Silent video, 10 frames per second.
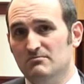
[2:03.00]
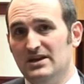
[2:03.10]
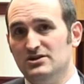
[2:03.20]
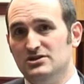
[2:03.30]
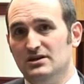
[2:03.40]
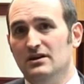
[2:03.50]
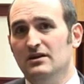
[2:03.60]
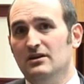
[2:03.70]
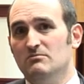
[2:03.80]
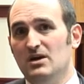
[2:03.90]
dementia
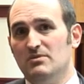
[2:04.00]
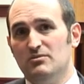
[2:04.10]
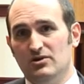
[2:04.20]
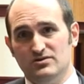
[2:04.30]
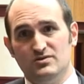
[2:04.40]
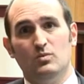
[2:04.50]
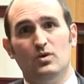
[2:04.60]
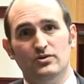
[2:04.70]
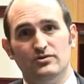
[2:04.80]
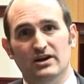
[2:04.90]
that might be prone to
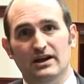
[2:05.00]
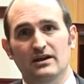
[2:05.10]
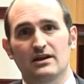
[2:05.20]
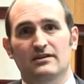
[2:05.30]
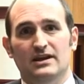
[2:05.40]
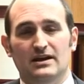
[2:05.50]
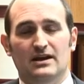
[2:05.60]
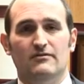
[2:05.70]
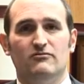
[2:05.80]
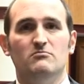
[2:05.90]
wandering. They
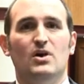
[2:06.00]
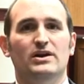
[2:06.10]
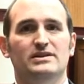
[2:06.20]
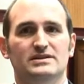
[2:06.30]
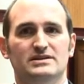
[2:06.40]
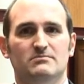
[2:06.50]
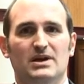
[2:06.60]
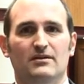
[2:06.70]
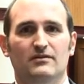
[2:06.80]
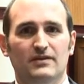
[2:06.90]
can have reminders
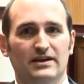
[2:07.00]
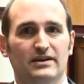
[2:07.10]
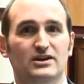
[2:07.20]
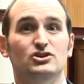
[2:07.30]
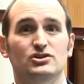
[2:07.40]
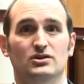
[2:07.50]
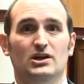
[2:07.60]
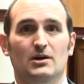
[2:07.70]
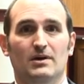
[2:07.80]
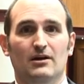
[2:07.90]
about the fact that they
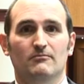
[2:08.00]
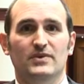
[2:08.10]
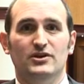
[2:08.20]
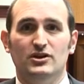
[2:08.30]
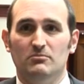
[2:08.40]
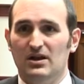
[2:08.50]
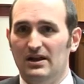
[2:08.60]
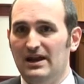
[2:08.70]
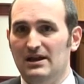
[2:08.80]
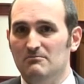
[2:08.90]
shouldn't go out. You could
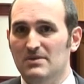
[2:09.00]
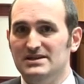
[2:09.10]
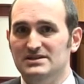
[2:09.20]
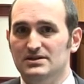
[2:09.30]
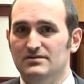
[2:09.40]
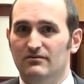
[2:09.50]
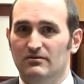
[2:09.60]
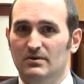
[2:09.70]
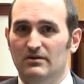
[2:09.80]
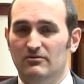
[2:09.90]
play a message
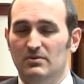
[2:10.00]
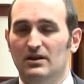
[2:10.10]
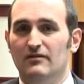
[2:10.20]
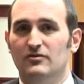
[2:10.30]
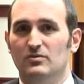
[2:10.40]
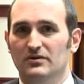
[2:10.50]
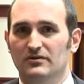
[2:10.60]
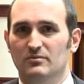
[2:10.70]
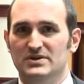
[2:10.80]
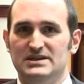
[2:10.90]
from a loved
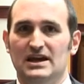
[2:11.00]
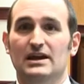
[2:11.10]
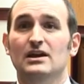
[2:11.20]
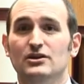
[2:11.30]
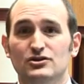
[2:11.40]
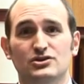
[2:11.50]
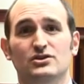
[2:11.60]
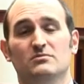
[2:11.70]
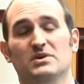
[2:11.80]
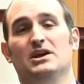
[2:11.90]
one that would say, you
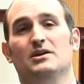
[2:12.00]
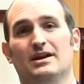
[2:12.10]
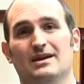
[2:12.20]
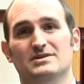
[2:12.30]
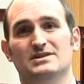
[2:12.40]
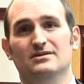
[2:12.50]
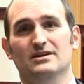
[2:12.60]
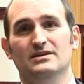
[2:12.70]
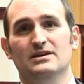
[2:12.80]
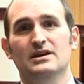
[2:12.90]
shouldn't be going
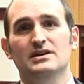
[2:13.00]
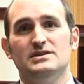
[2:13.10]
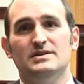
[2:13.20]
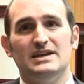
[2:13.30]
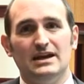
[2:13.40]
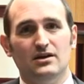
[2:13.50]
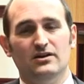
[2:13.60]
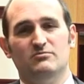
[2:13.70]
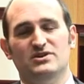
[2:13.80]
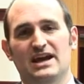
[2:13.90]
outside. So it's that
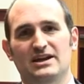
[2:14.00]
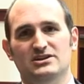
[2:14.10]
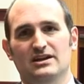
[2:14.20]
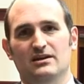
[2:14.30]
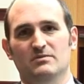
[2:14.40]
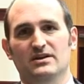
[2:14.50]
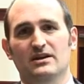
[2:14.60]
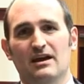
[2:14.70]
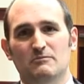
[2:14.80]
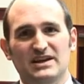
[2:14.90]
kind of protection element.
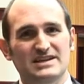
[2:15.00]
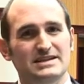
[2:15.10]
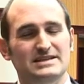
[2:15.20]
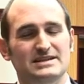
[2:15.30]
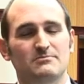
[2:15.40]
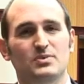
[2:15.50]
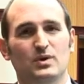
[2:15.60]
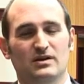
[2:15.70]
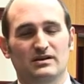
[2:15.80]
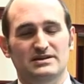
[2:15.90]
But it's this
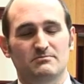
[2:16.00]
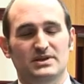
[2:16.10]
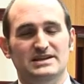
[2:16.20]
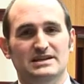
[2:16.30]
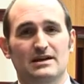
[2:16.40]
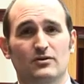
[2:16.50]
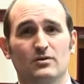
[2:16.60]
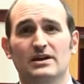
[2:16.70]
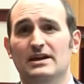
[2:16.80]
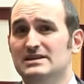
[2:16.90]
simplest
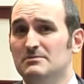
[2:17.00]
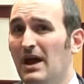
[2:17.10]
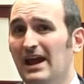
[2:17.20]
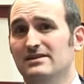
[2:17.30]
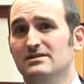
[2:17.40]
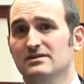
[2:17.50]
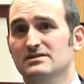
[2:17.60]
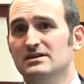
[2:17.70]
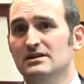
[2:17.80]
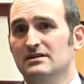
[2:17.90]
level is a
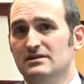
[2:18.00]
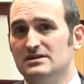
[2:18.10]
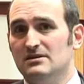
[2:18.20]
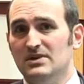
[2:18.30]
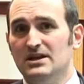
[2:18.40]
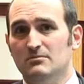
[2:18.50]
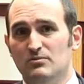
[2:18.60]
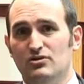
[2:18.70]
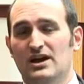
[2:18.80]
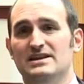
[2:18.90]
pendant that somebody
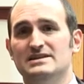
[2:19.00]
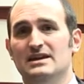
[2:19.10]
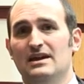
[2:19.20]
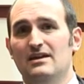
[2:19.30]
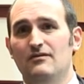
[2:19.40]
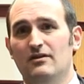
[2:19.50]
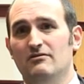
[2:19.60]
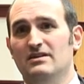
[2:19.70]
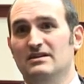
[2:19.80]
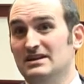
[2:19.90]
can press if
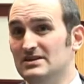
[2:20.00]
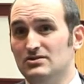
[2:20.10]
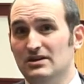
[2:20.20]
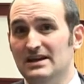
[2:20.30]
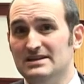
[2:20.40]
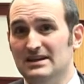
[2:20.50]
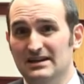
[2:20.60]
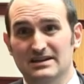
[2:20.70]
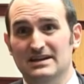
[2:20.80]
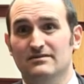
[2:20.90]
they're in distress
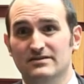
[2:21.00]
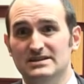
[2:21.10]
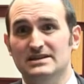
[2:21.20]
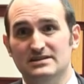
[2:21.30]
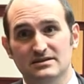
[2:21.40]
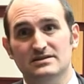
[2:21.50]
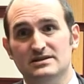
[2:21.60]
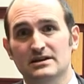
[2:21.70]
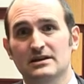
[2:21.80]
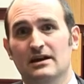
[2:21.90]
and need of
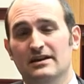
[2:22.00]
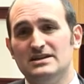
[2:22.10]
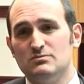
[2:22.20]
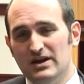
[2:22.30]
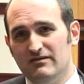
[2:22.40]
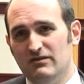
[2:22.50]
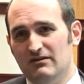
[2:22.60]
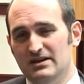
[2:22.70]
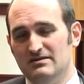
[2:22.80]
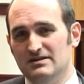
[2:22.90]
assistance. And that's where the
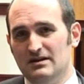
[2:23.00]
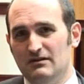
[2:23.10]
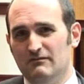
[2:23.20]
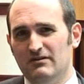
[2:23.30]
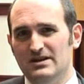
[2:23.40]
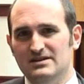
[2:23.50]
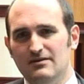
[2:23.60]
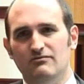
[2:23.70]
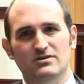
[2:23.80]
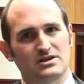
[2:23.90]
very
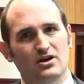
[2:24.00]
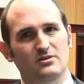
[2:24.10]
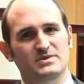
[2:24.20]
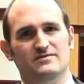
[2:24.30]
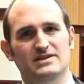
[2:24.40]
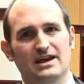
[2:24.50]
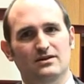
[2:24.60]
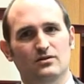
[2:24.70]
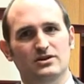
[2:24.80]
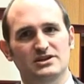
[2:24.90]
different types of
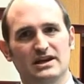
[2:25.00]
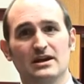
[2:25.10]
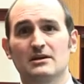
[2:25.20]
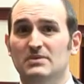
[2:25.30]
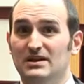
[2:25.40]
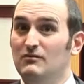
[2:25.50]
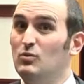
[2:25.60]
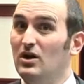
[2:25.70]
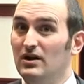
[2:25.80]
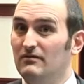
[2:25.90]
technology, but they
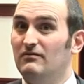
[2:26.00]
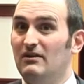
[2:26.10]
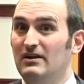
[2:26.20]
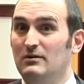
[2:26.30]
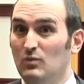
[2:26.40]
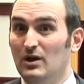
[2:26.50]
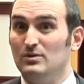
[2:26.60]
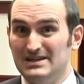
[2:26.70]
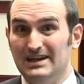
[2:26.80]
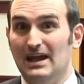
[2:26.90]
work very
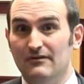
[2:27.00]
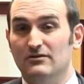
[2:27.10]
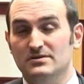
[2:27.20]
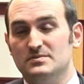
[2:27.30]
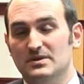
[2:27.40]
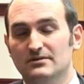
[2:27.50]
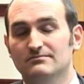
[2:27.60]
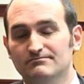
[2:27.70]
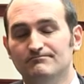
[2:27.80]
well together as well.